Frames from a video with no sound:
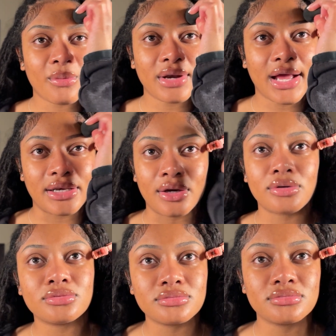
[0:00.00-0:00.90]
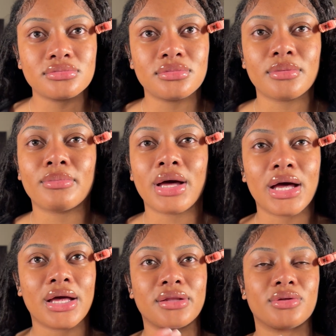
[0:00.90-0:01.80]
when I don't,
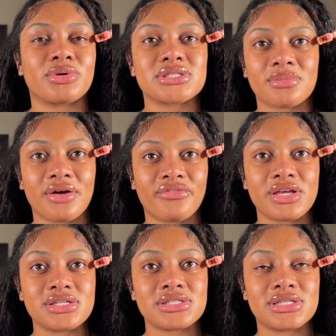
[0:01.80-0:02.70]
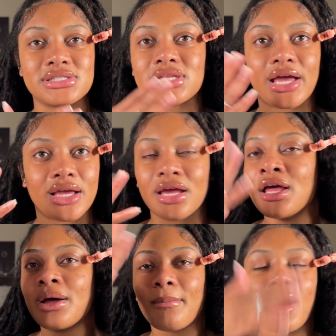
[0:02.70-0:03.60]
the rest of my face is like,
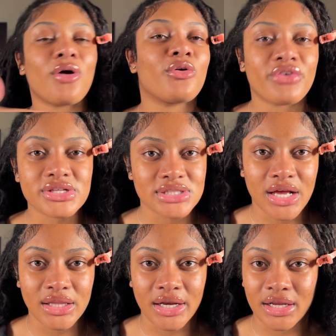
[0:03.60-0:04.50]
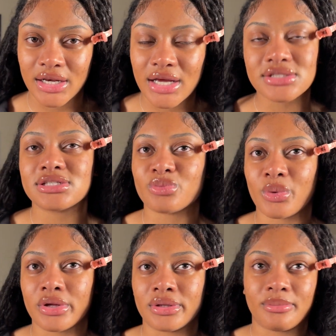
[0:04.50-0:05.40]
my whole face is highlighted, and I just
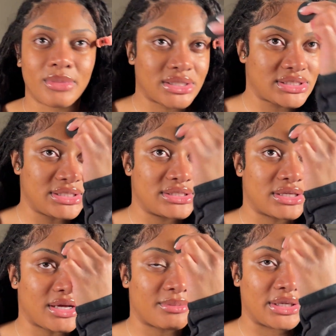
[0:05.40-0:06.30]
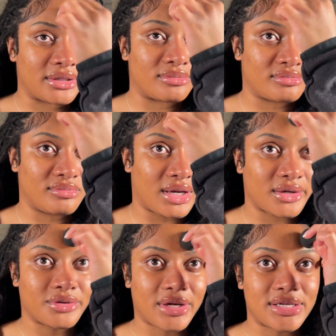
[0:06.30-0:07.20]
want my my
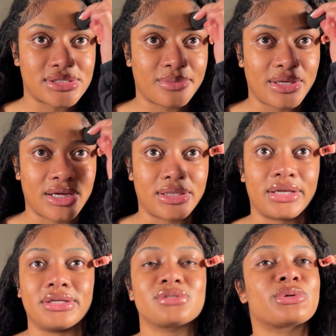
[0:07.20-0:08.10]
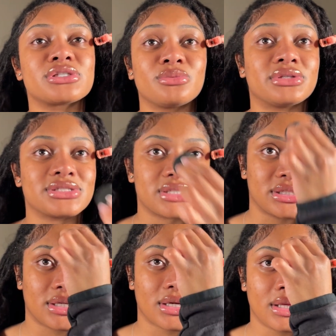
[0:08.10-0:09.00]
under eyes to be highlighted, especially with this
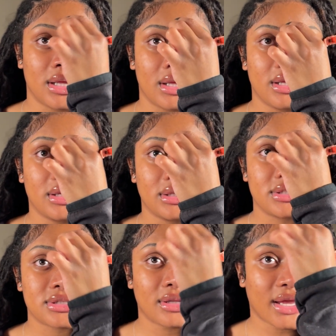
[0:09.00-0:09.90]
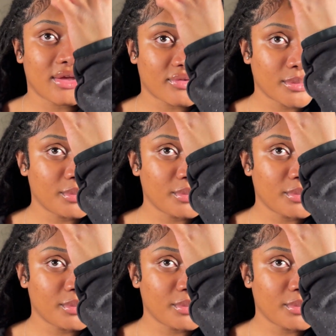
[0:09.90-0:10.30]
look. So like if I'm